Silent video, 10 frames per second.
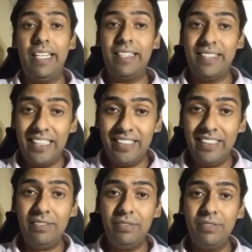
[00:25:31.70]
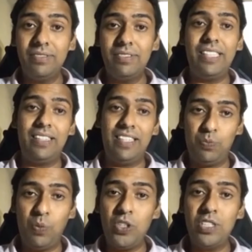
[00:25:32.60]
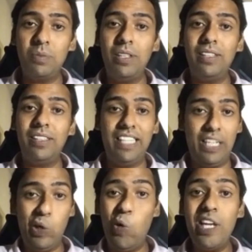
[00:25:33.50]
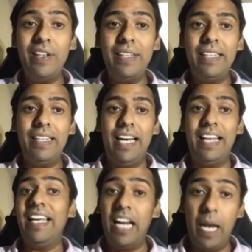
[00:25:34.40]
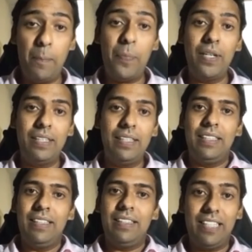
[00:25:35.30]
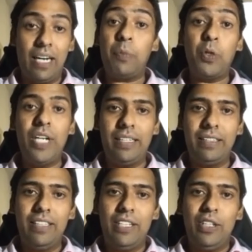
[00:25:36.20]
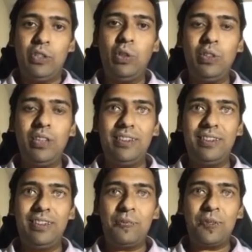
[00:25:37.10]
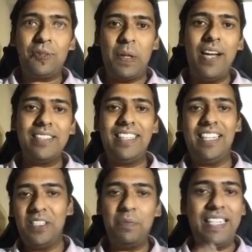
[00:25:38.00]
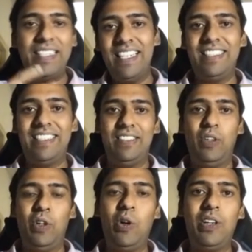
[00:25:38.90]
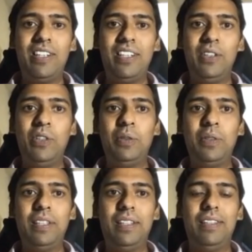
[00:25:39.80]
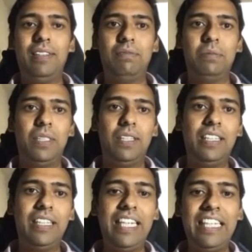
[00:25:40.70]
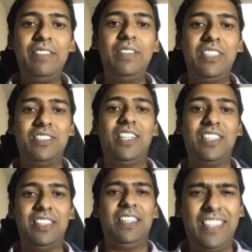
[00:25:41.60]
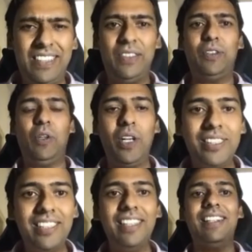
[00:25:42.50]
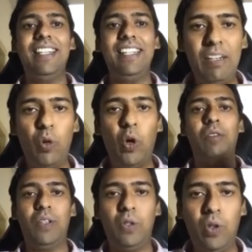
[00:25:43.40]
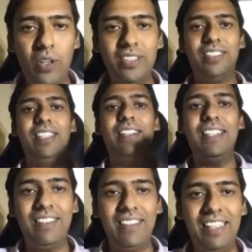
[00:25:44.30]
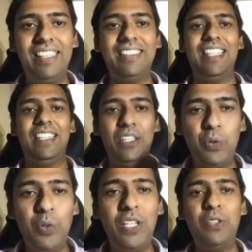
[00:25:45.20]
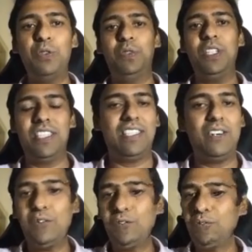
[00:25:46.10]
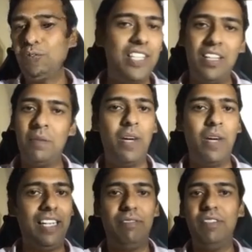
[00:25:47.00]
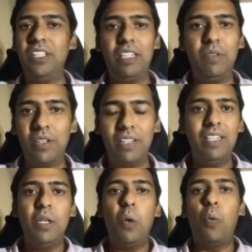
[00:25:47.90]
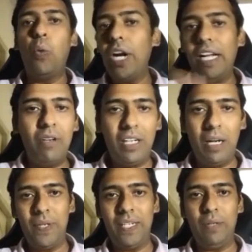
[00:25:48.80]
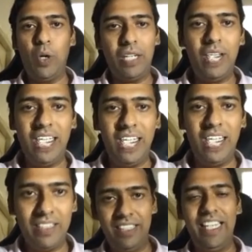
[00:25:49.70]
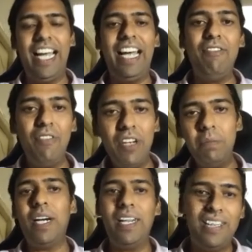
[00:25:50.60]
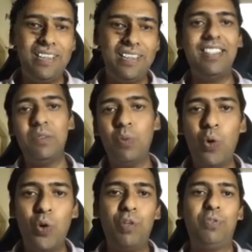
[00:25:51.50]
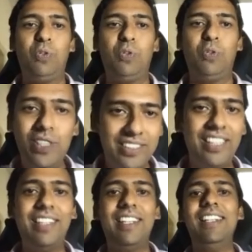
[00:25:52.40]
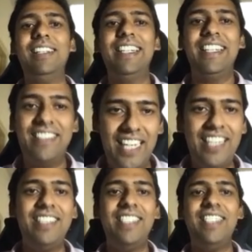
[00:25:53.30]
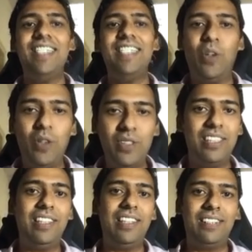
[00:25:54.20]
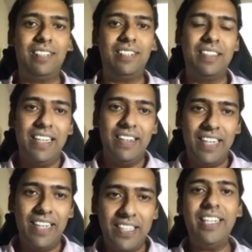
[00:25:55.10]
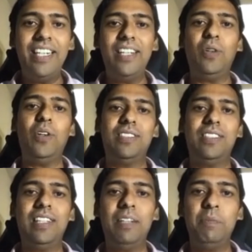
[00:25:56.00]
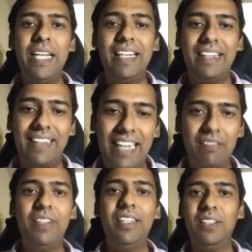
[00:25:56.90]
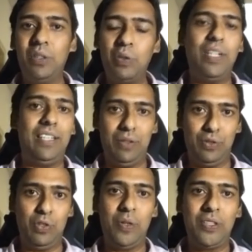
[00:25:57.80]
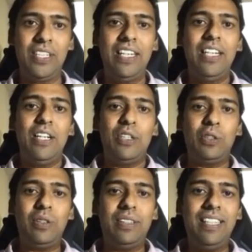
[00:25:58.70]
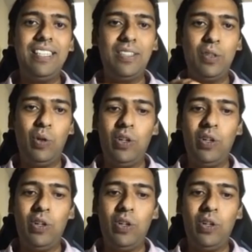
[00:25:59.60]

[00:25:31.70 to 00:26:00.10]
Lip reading: they are sensitive, they're responsible, they're knowing, and they're hip, they're up to date. So this mass customization, or you know, creative destruction, constantly evolving, constantly releasing new and new features. Now, if you see the market, whatever company, whatever industry, everybody is in this mode of constantly changing and constantly resonating, constantly being relevant to their consumers. So this